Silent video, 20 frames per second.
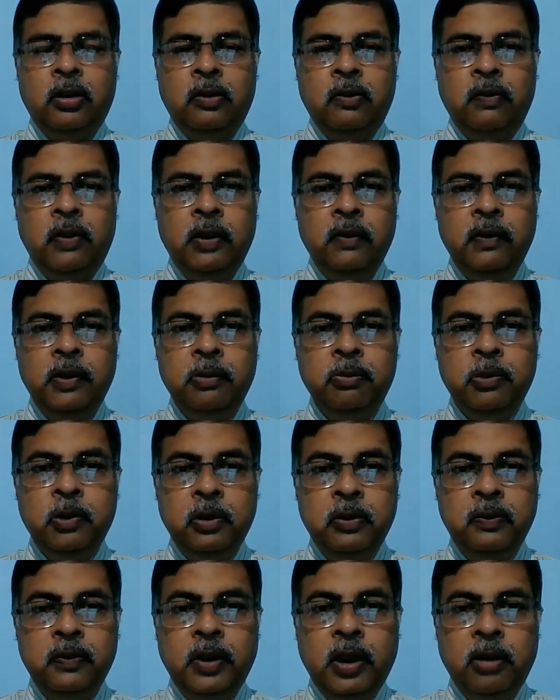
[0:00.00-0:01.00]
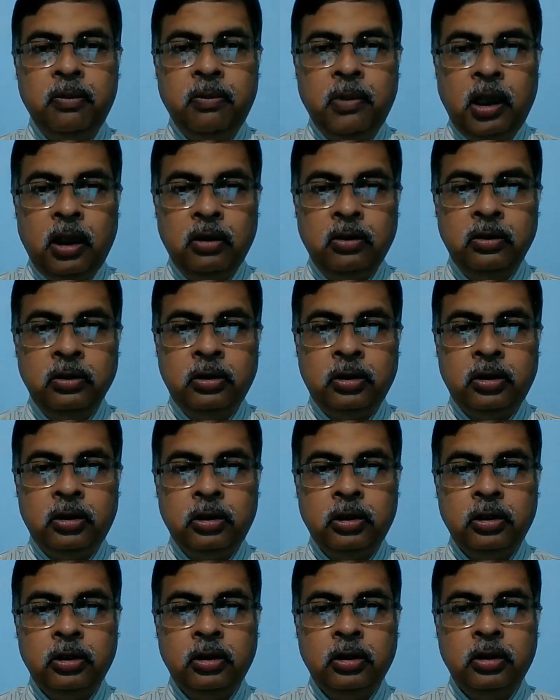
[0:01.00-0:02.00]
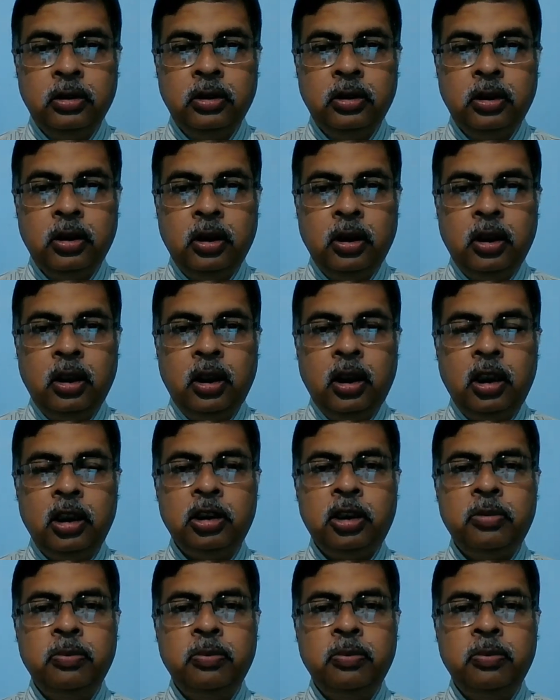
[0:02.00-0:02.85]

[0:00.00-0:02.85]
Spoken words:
When we move the mouse, a